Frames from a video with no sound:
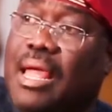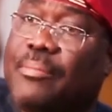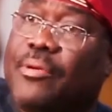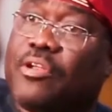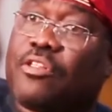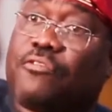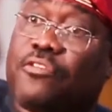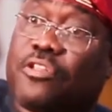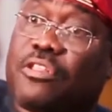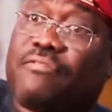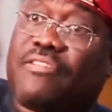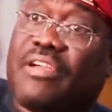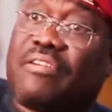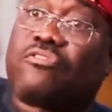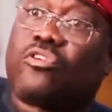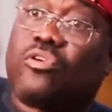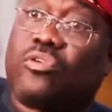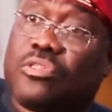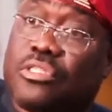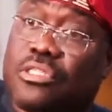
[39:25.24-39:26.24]
about
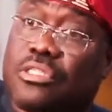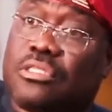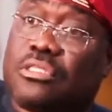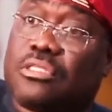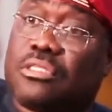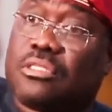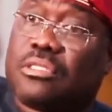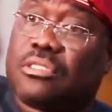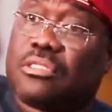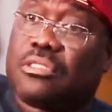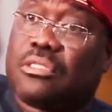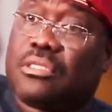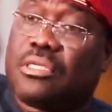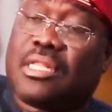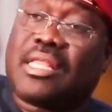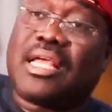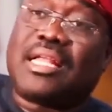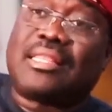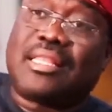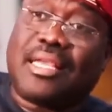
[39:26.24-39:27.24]
45 countries
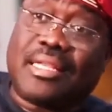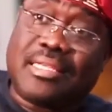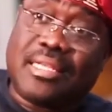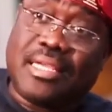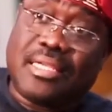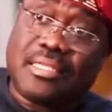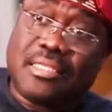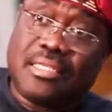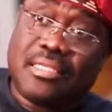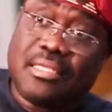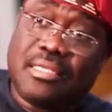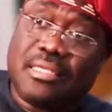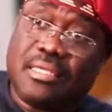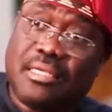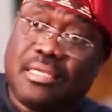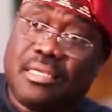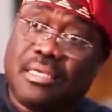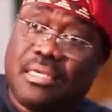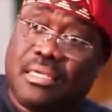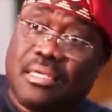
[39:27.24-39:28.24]
that attended
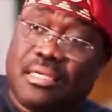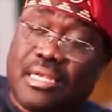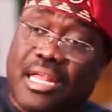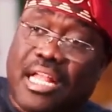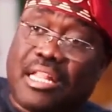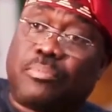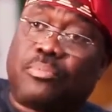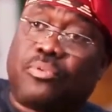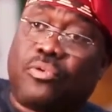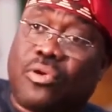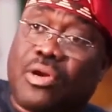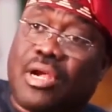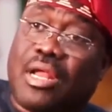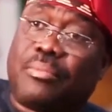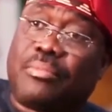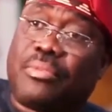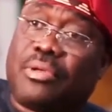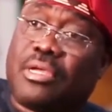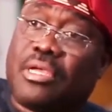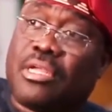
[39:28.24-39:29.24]
that
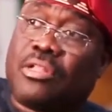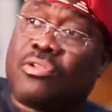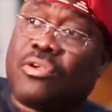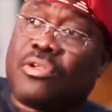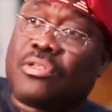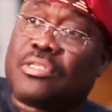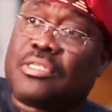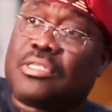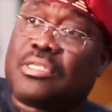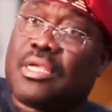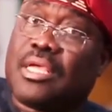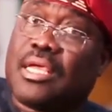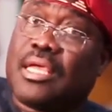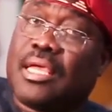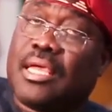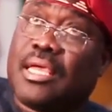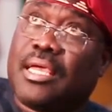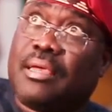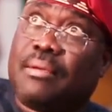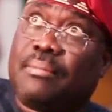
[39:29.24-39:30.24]
program. It was
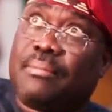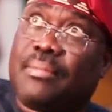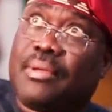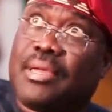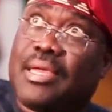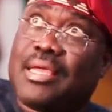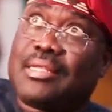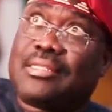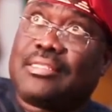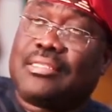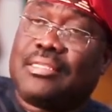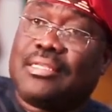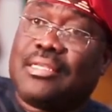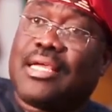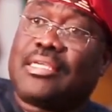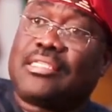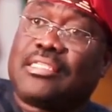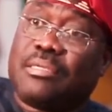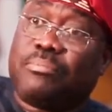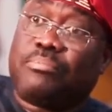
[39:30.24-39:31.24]
Earth
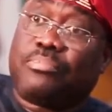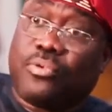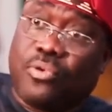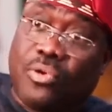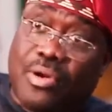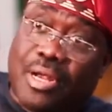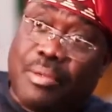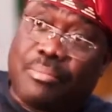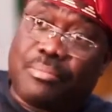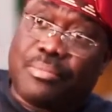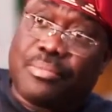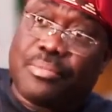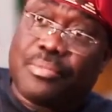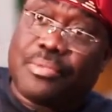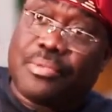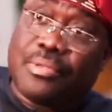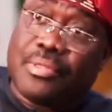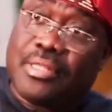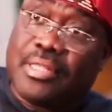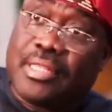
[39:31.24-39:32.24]
Leadership Program
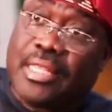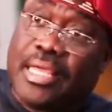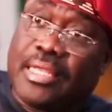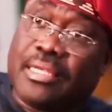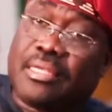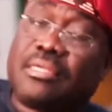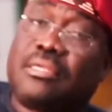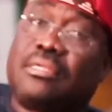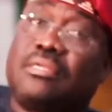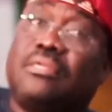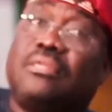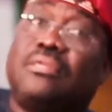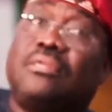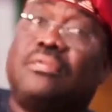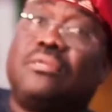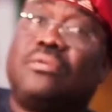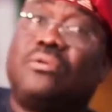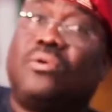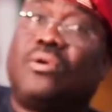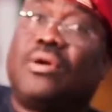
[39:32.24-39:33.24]
then,
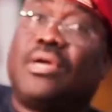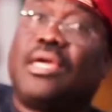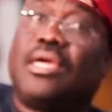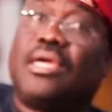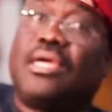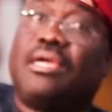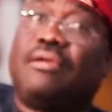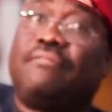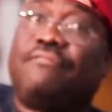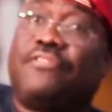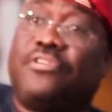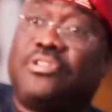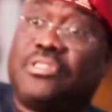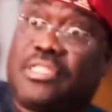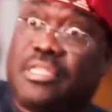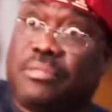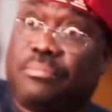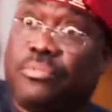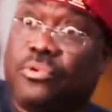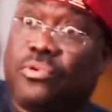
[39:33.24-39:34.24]
okay, in
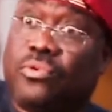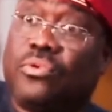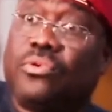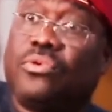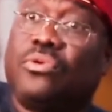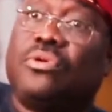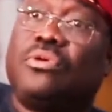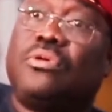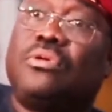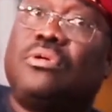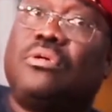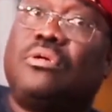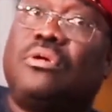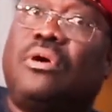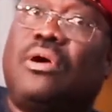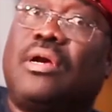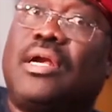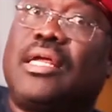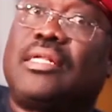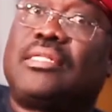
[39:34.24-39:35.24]
Fontainebleau.
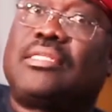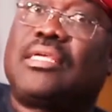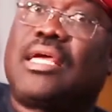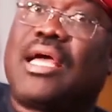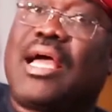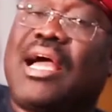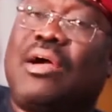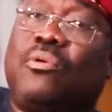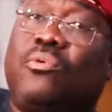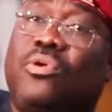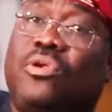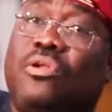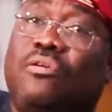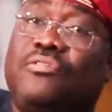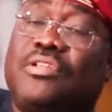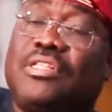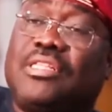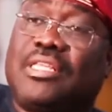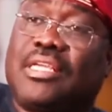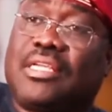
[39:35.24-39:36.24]
All right. And one
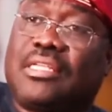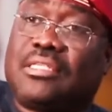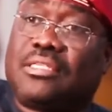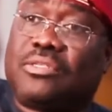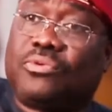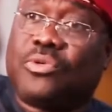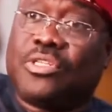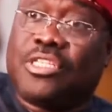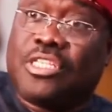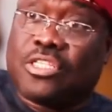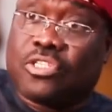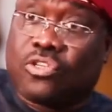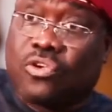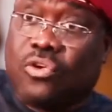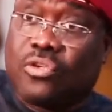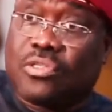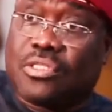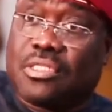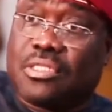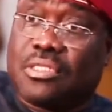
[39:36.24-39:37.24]
of the things we
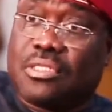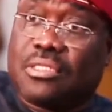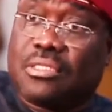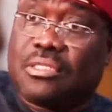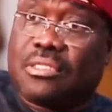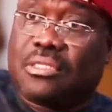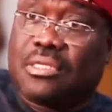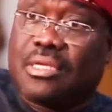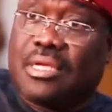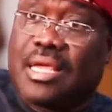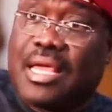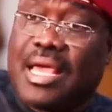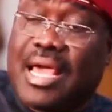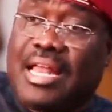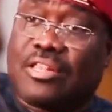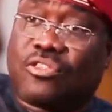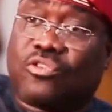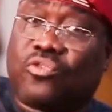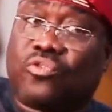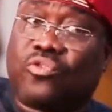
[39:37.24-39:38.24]
discussed
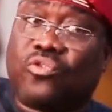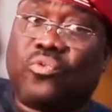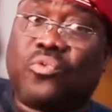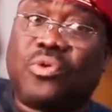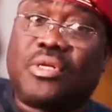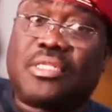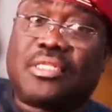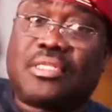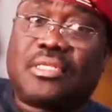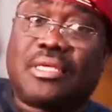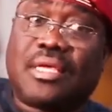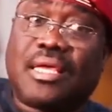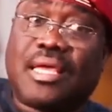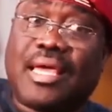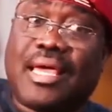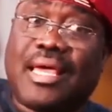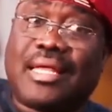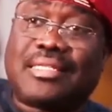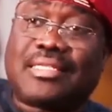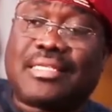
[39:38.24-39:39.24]
had to do with
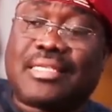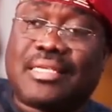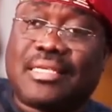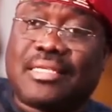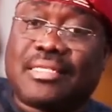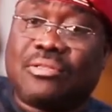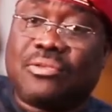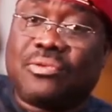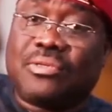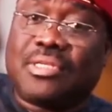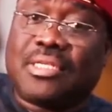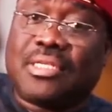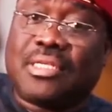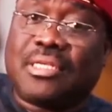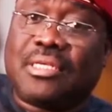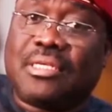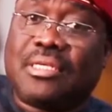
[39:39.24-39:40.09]
earth, you know,